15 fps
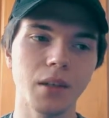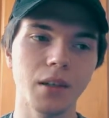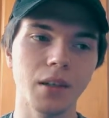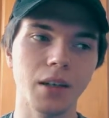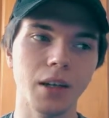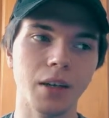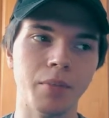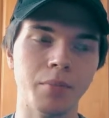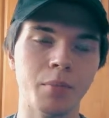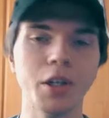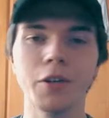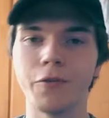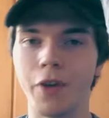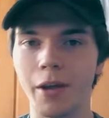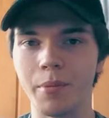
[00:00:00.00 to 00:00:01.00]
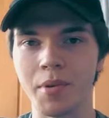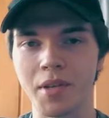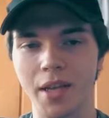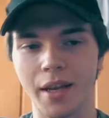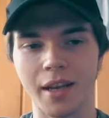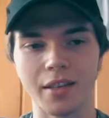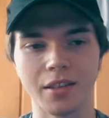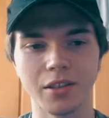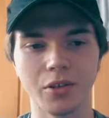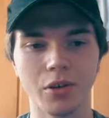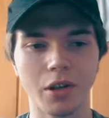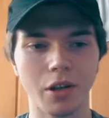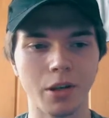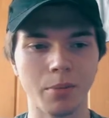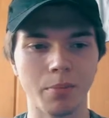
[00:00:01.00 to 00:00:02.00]
um, pretty famous, I guess. You
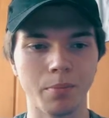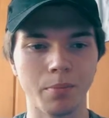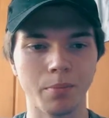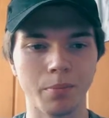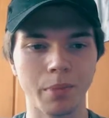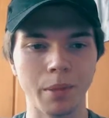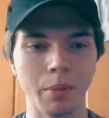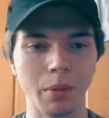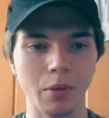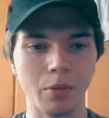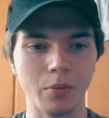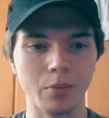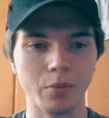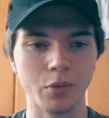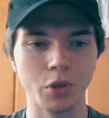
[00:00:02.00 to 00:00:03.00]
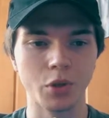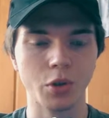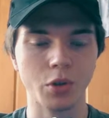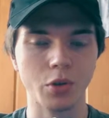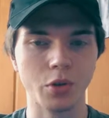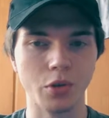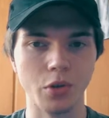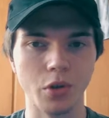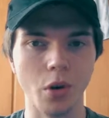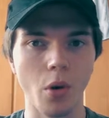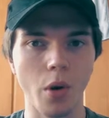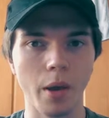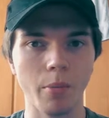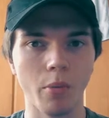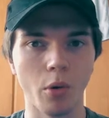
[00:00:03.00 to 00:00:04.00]
know, a lot of people should
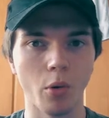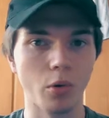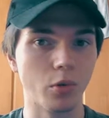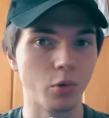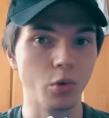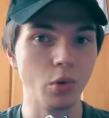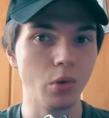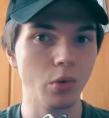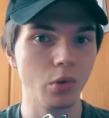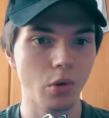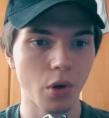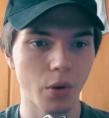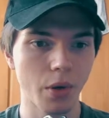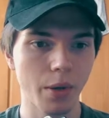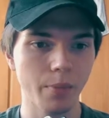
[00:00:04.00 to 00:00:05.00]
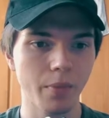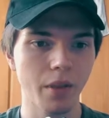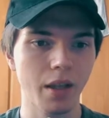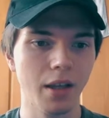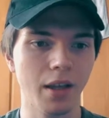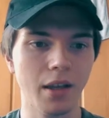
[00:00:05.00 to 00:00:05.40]
know him or do know him,